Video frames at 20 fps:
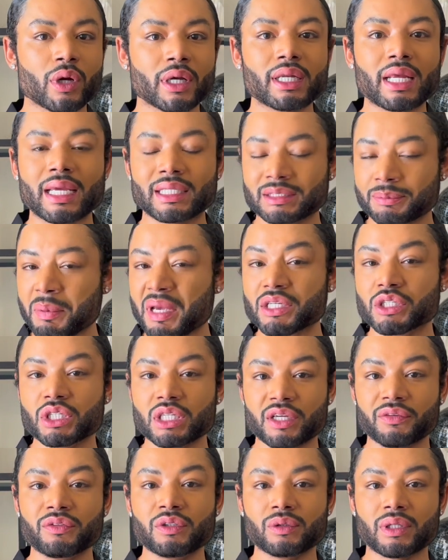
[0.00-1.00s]
it, especially
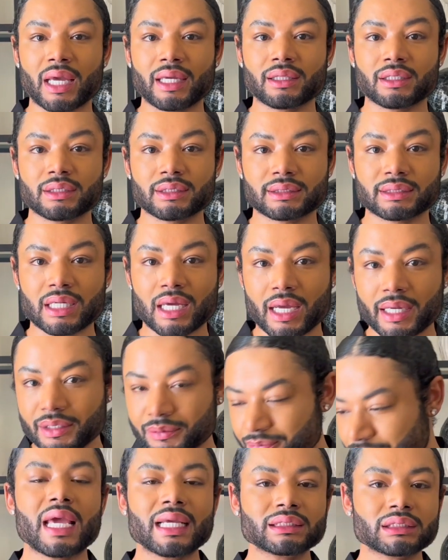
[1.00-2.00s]
if you like the design.
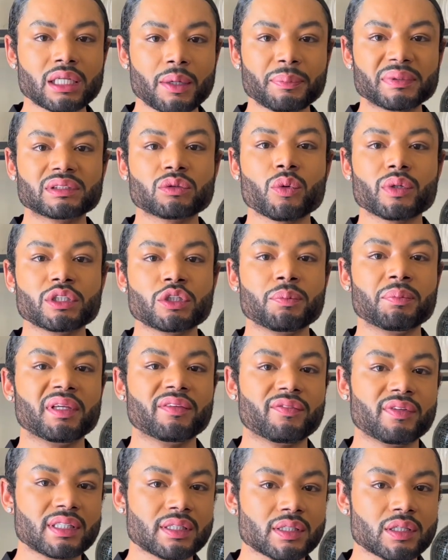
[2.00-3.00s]
Next up is going to be
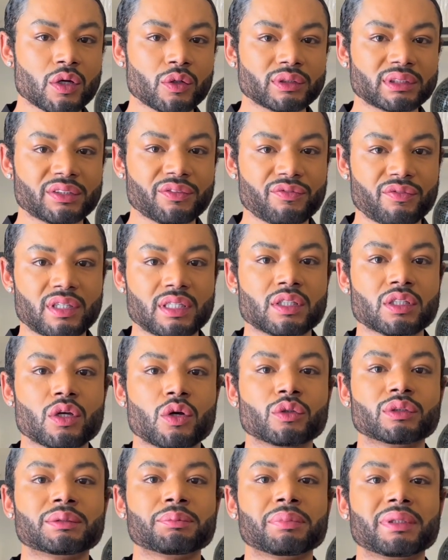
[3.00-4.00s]
viscose and
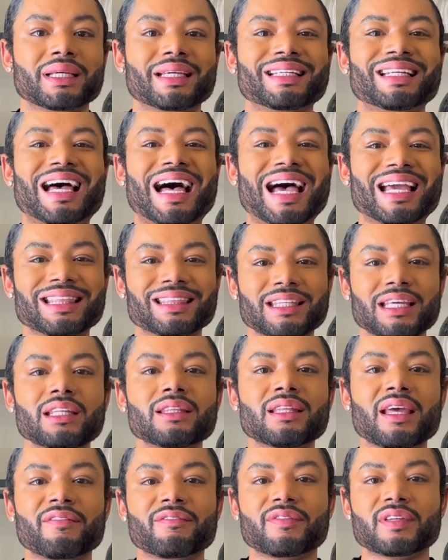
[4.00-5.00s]
viscose blend. I think
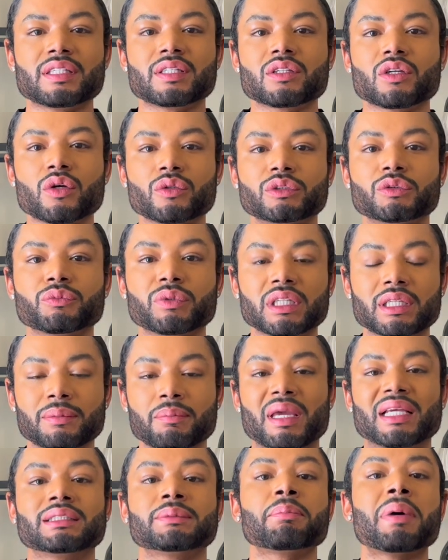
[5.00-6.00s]
that viscose really
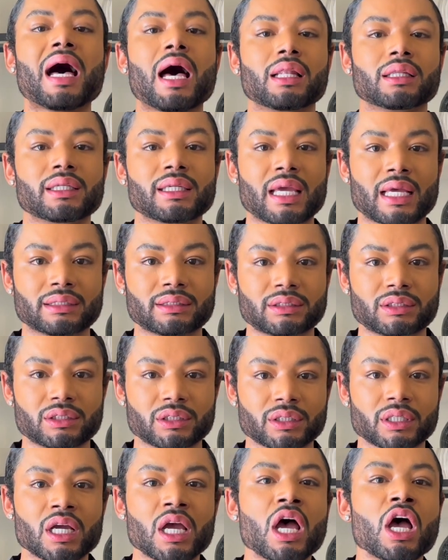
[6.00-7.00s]
makes
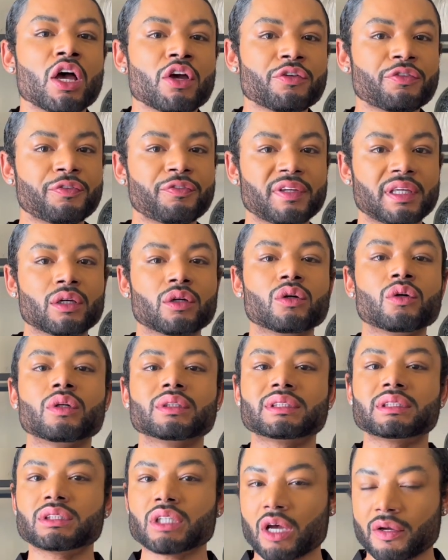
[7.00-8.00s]
polyester feel
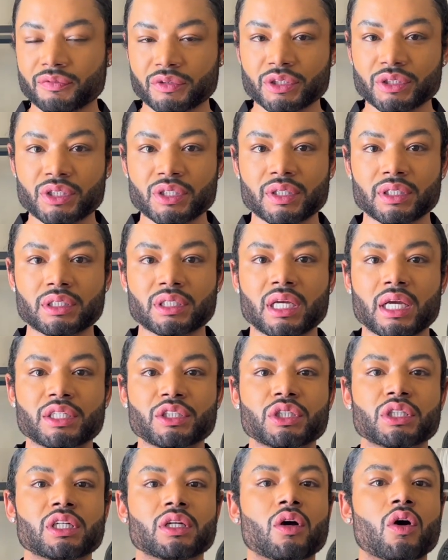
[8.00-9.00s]
softer to the touch,
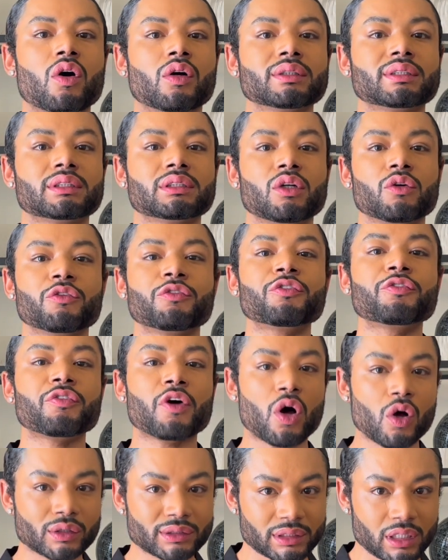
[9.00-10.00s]
and it also
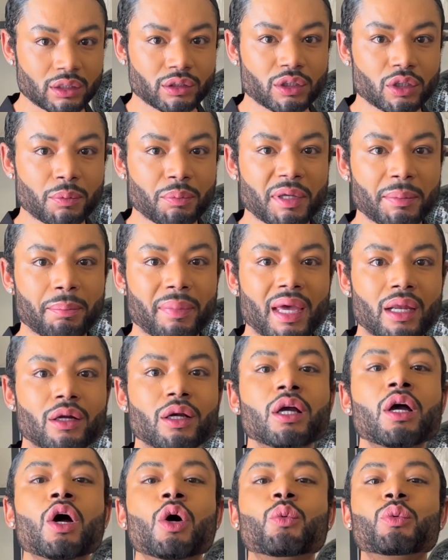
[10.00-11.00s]
falls a little bit
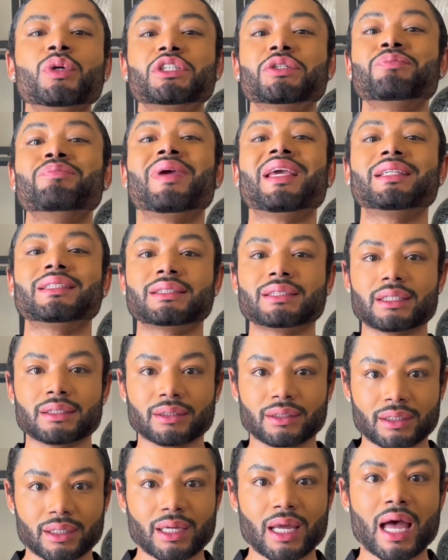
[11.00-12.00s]
better, which makes it
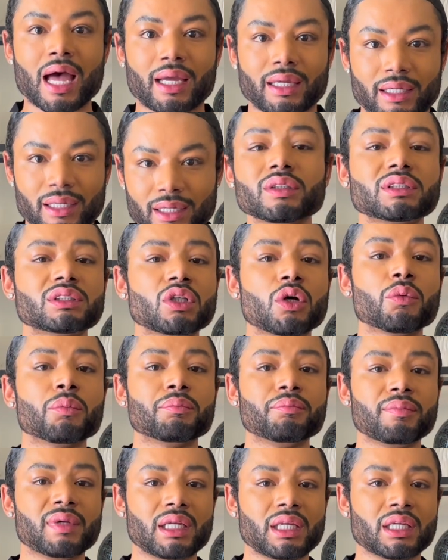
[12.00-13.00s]
look high-end. Also,
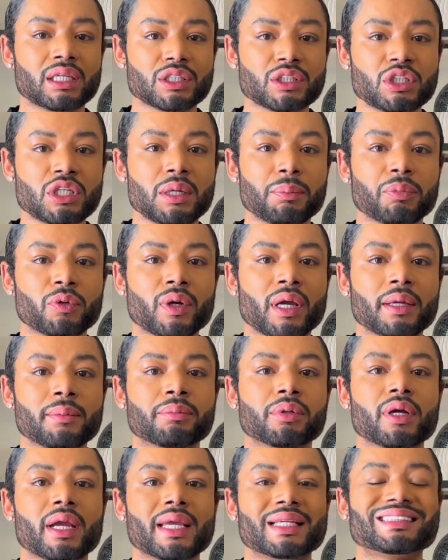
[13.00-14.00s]
many contemporary
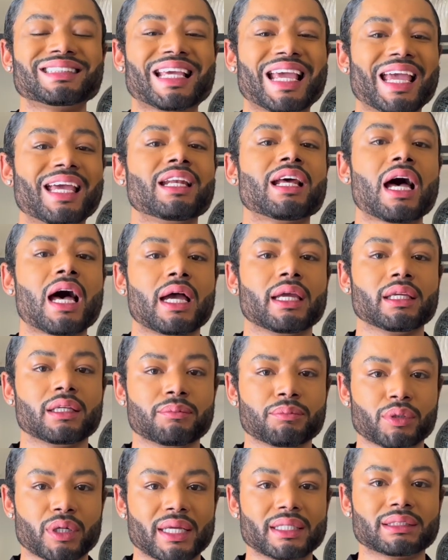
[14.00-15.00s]
brands and high-end
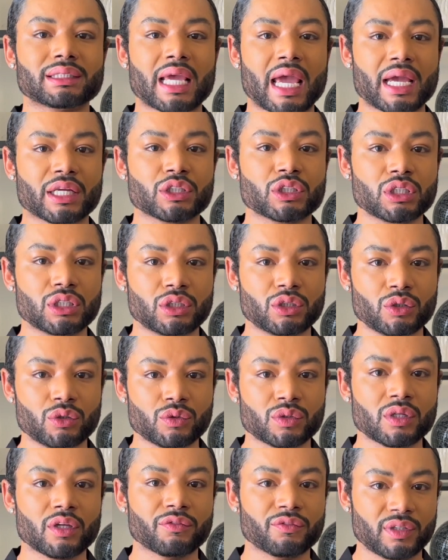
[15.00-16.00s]
brands actually
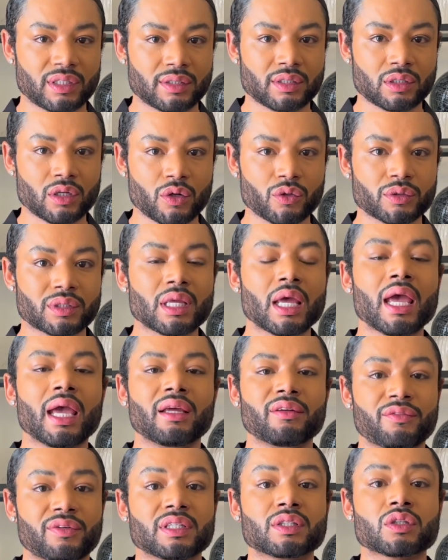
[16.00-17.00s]
use viscose
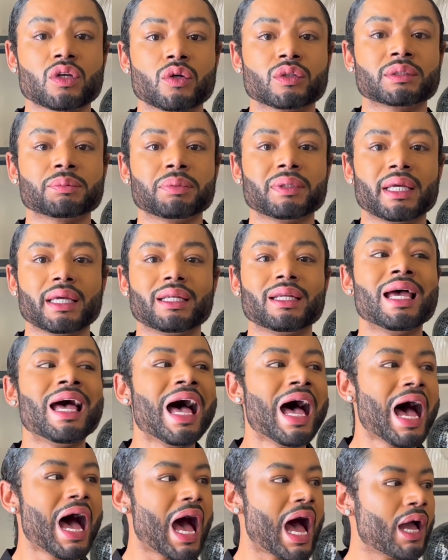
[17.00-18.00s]
and viscose blend.
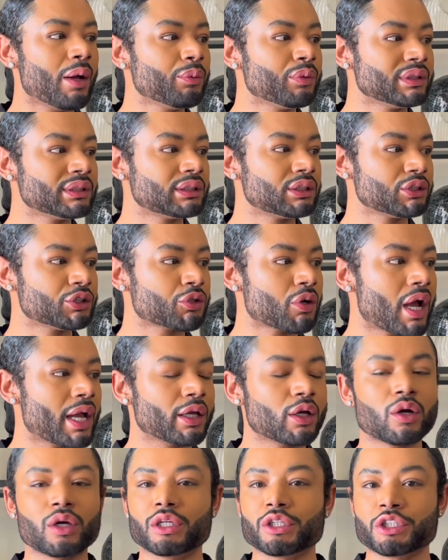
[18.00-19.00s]
I was trying
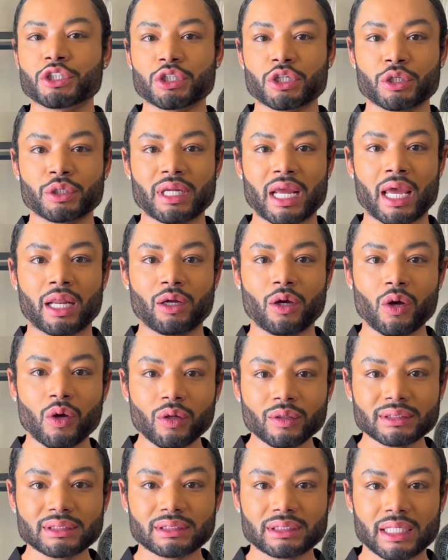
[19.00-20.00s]
on a shirt at
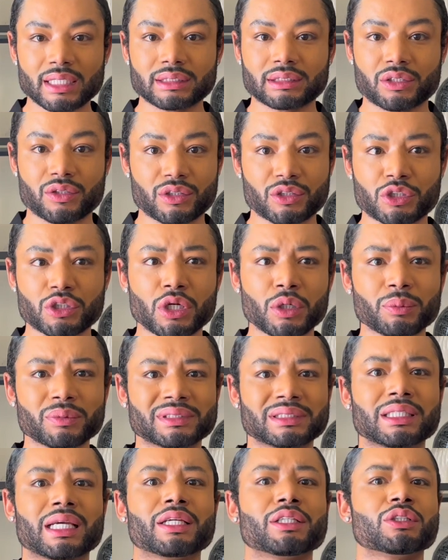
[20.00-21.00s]
All Saints, and the shirt
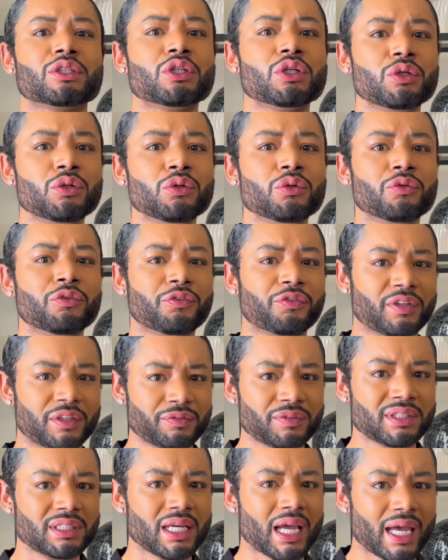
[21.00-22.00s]
was like
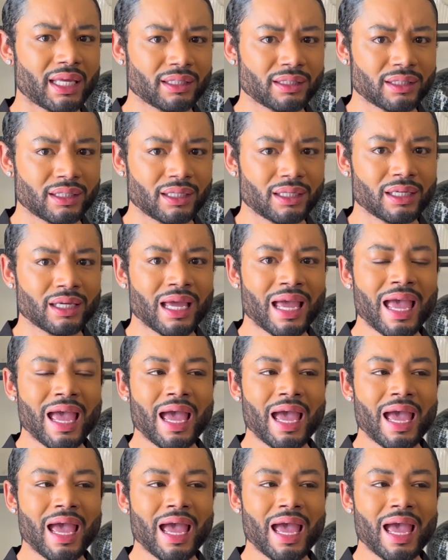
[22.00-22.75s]
$250, I think.